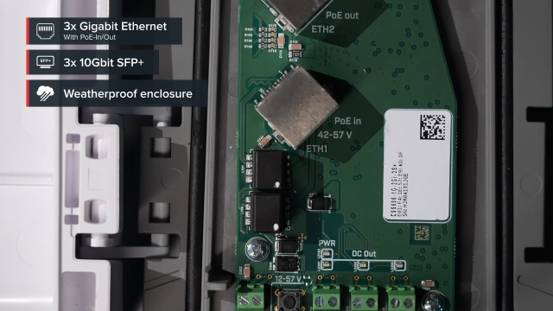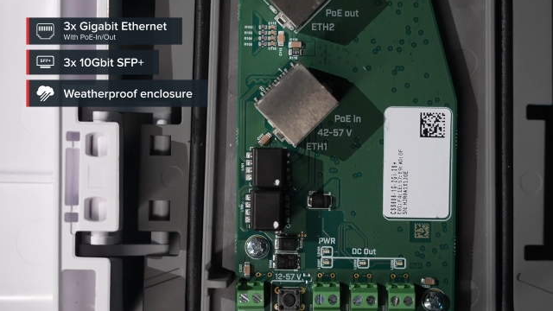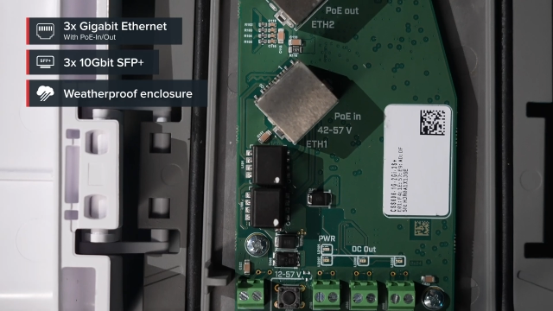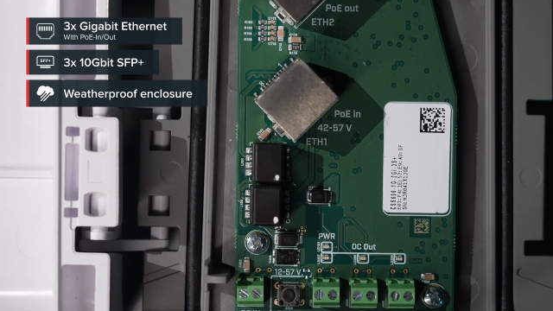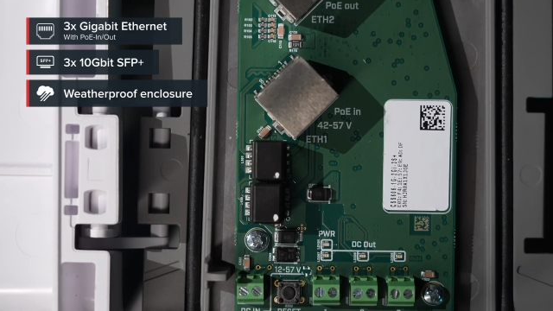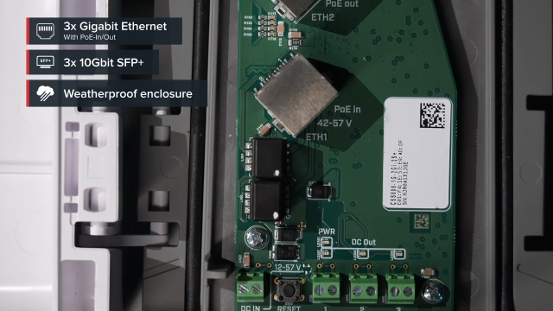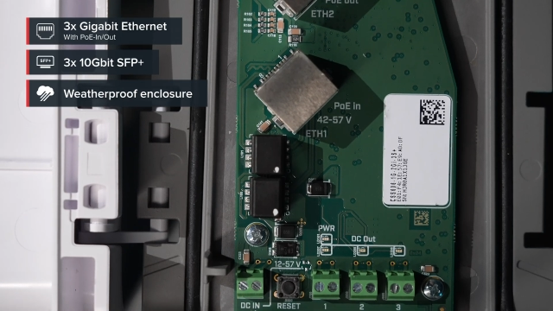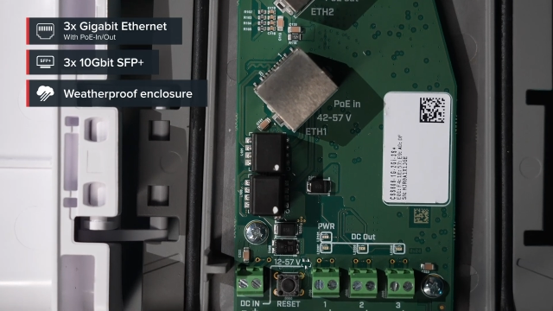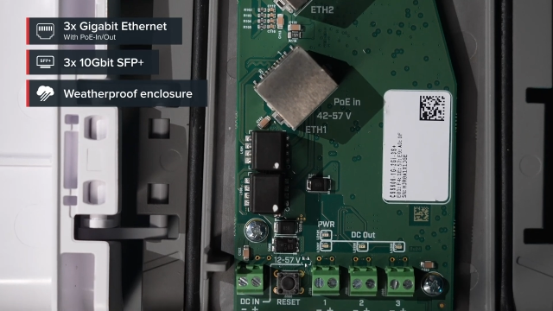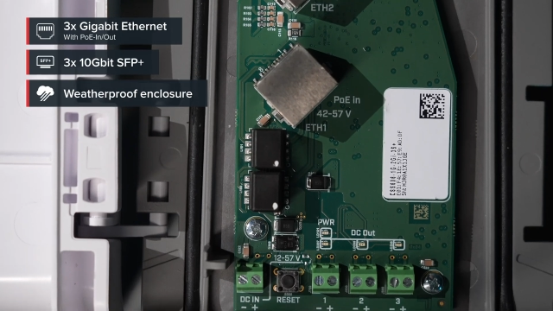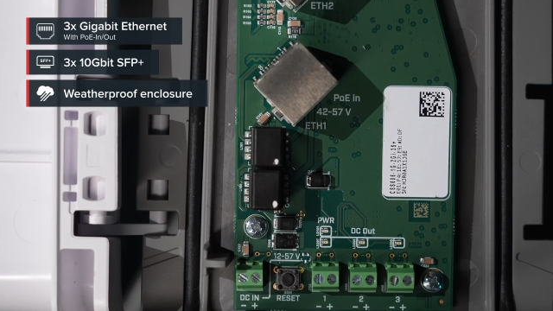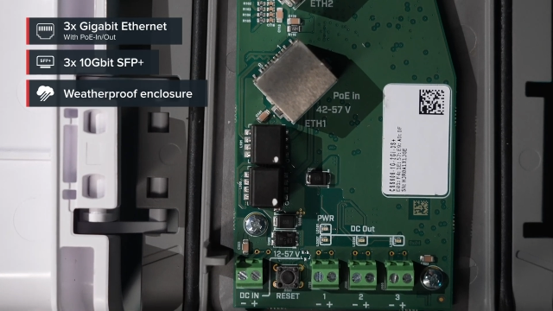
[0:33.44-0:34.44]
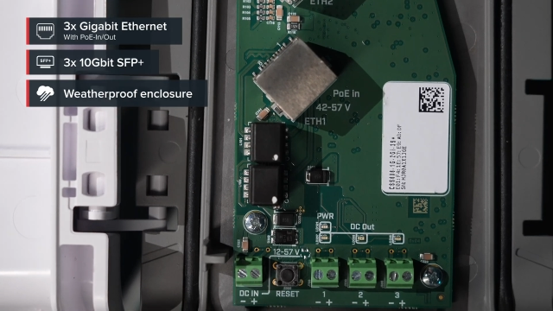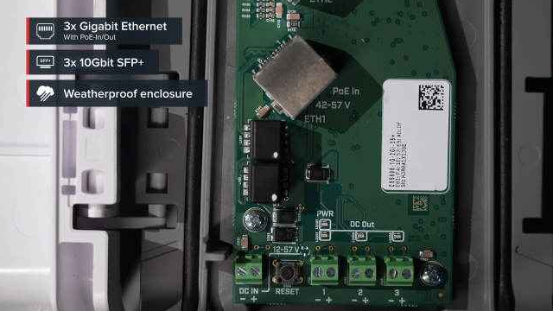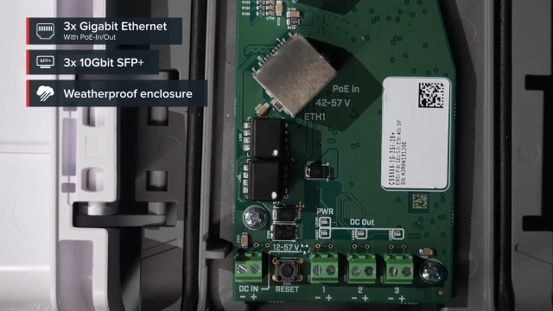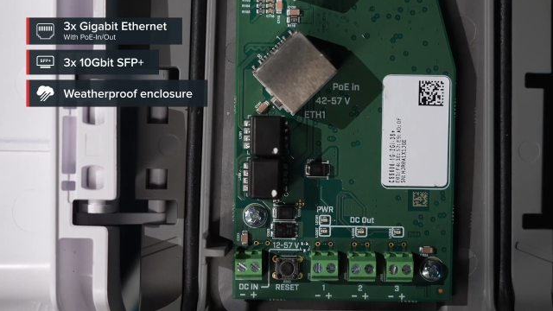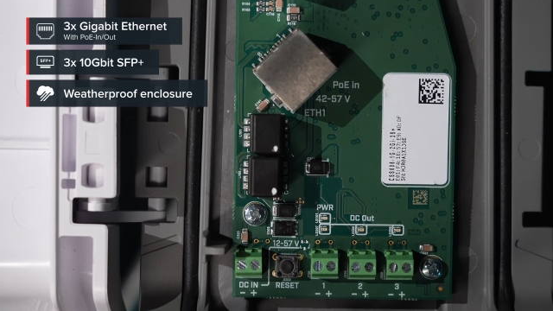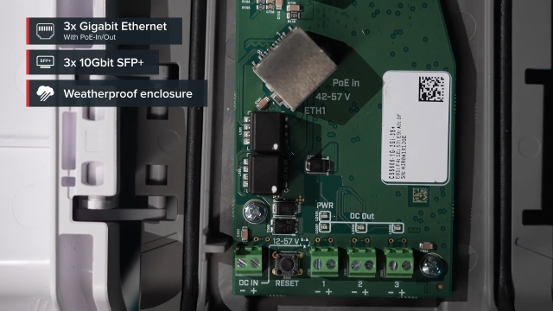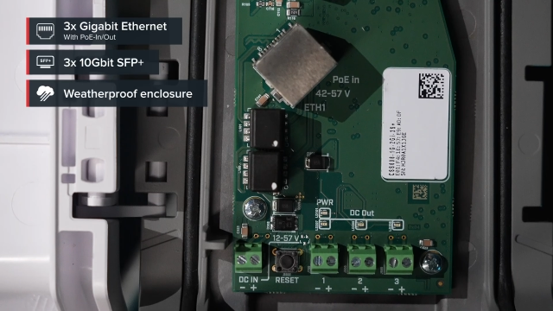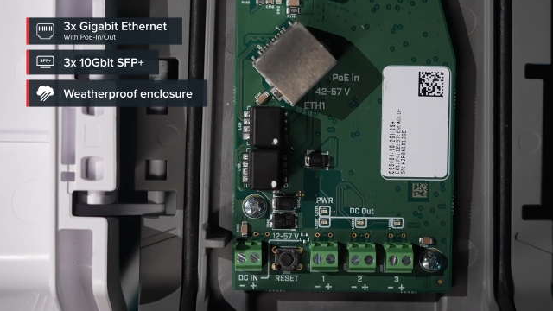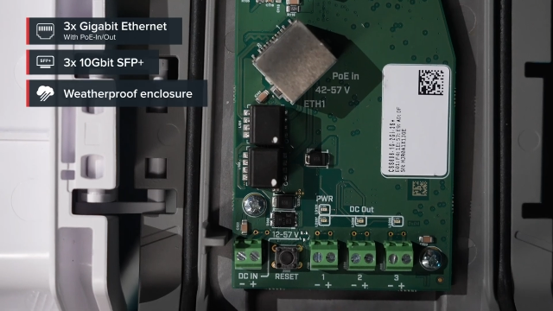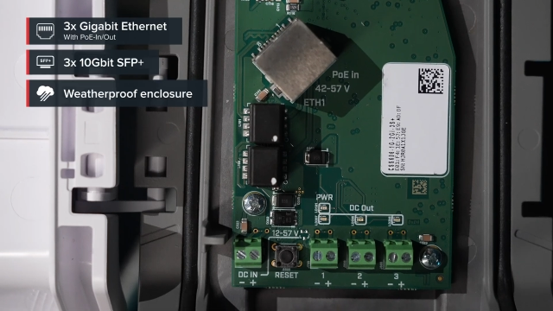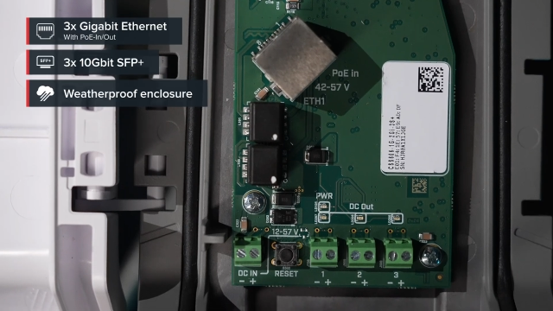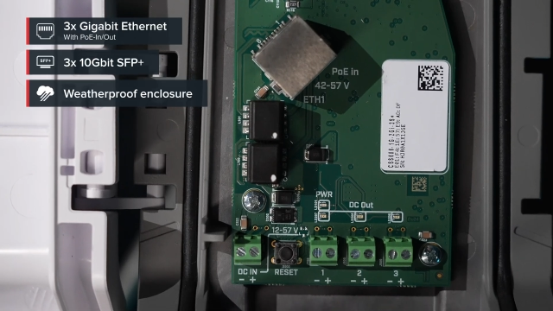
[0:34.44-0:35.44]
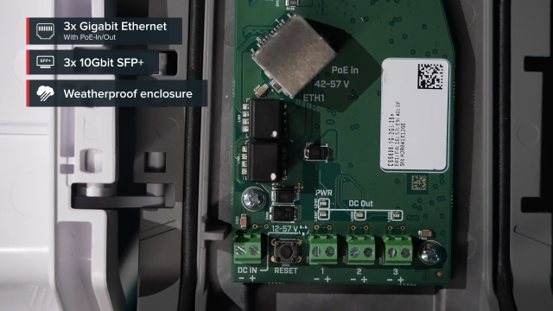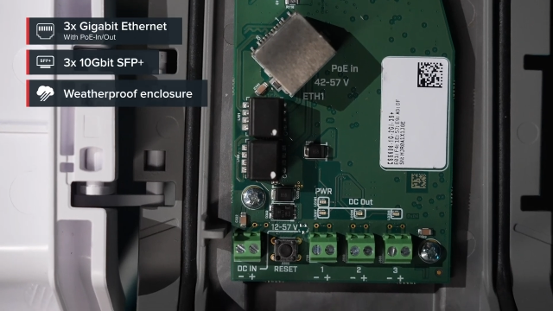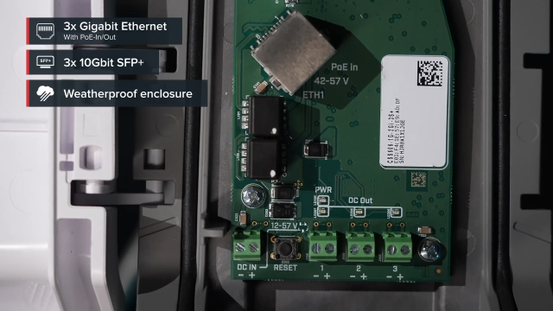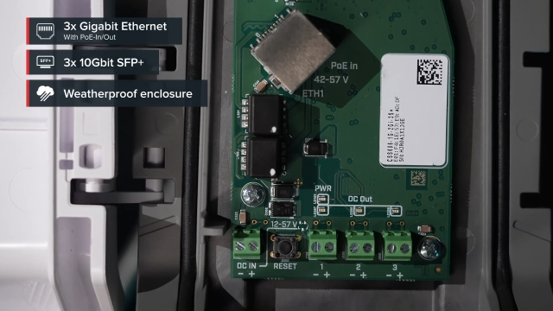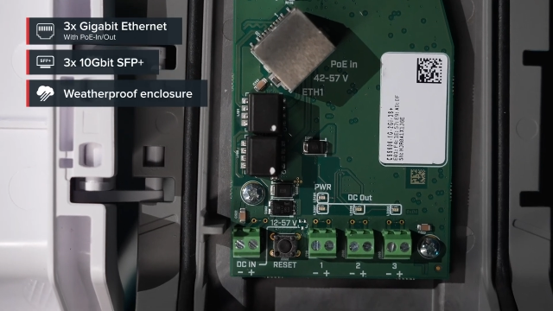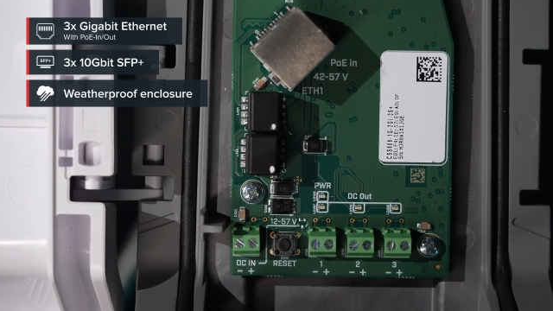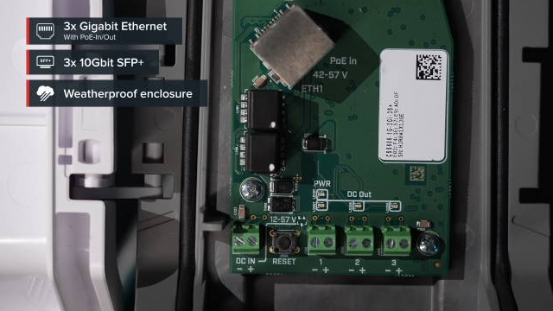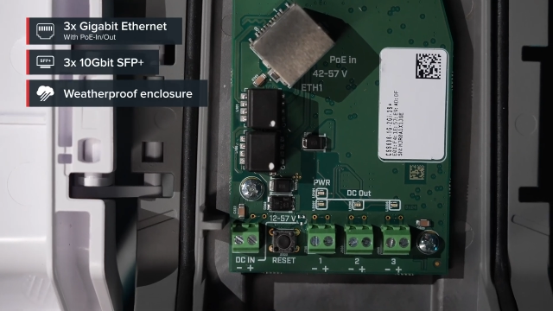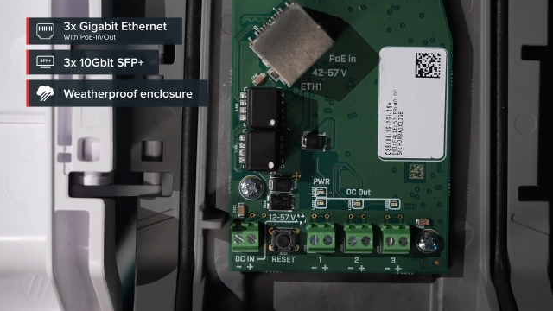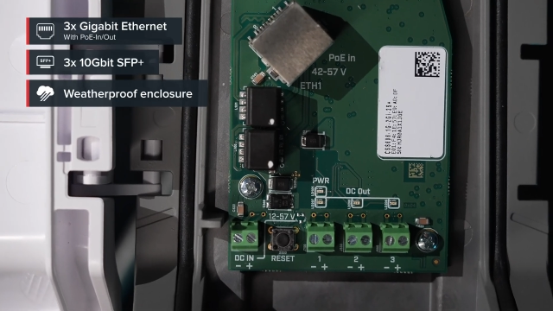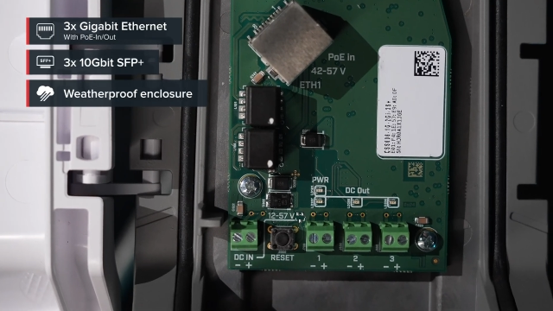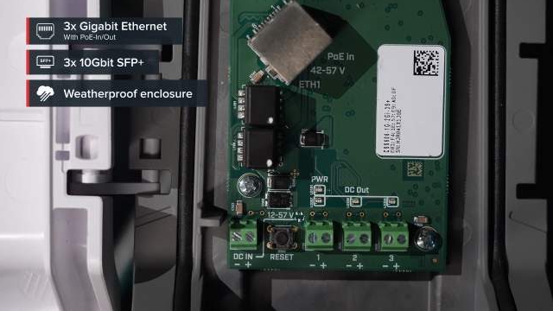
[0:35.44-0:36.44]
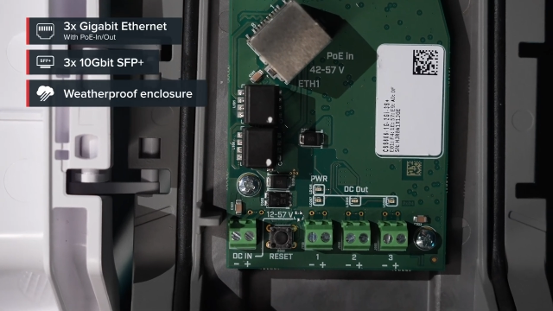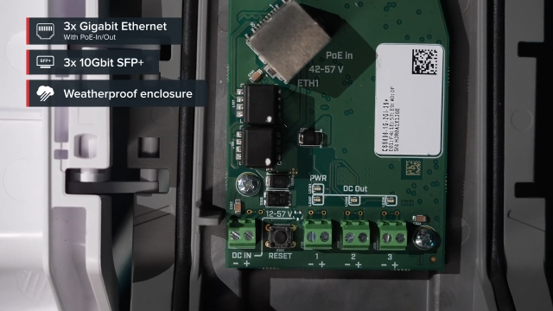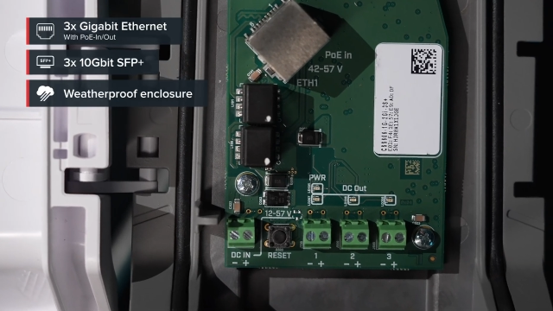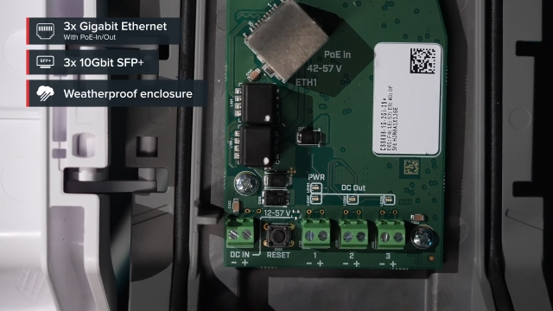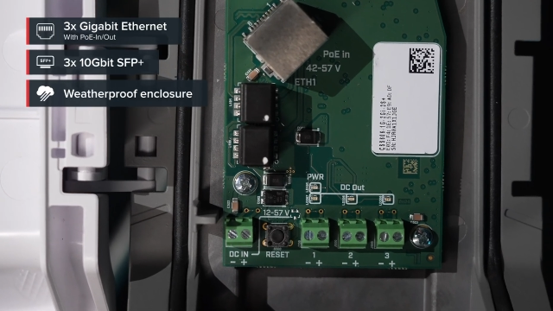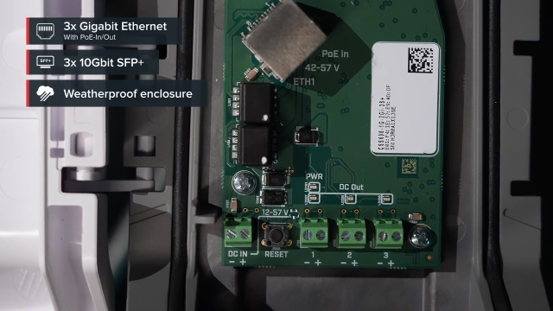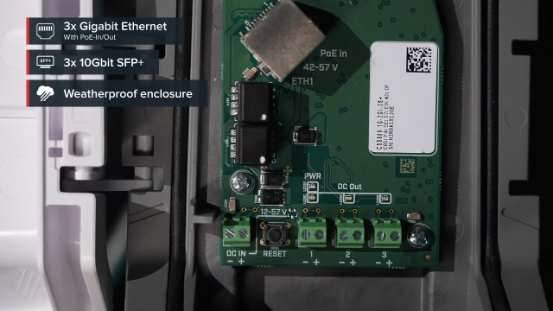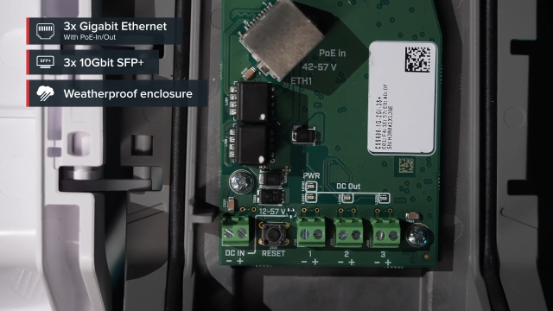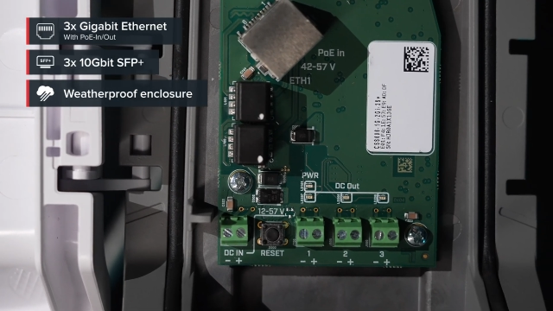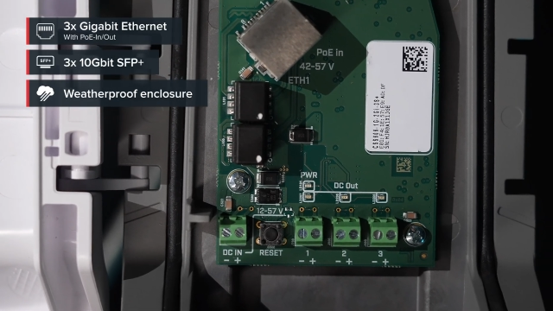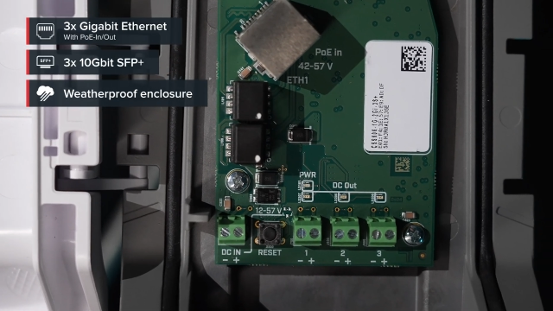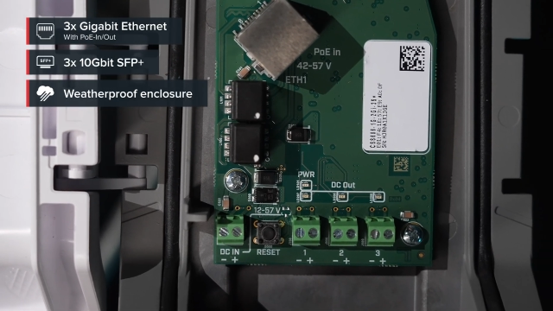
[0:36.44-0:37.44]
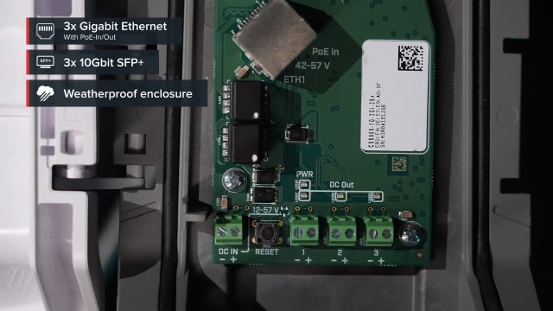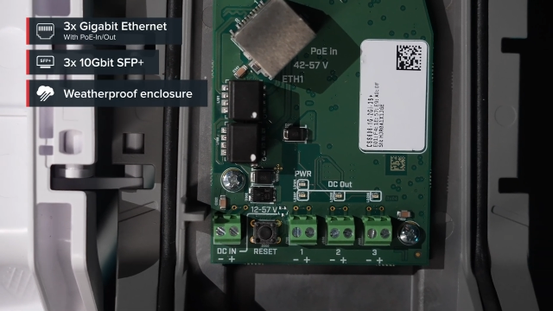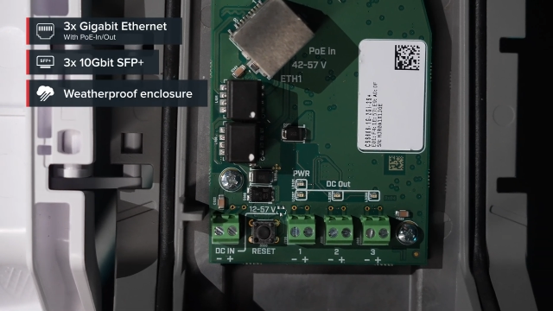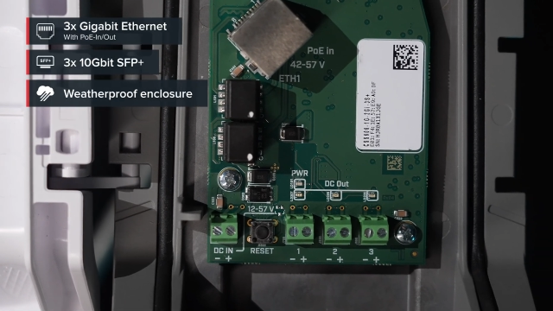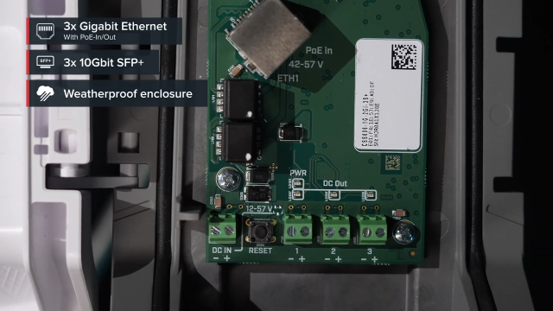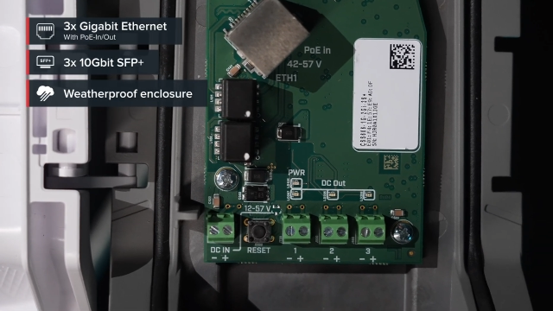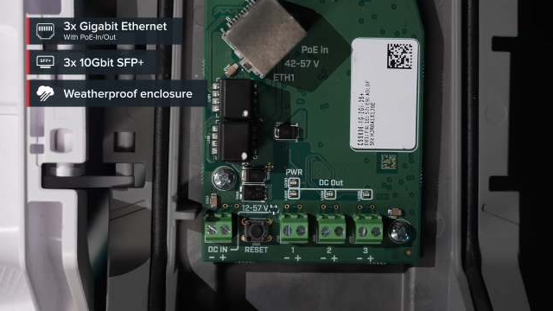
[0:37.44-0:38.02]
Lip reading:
Nobody's mouth can be seen.